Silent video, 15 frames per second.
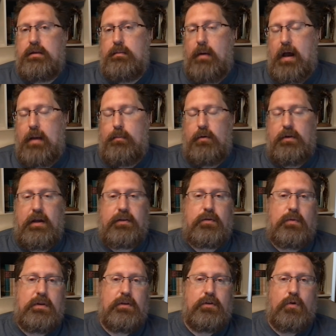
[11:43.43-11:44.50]
the Bible, not to
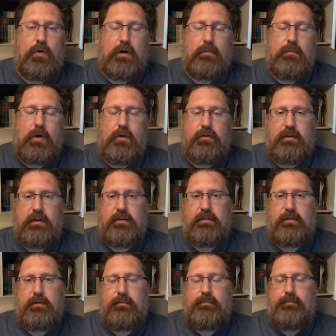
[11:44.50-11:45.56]
read the Torah of Moses,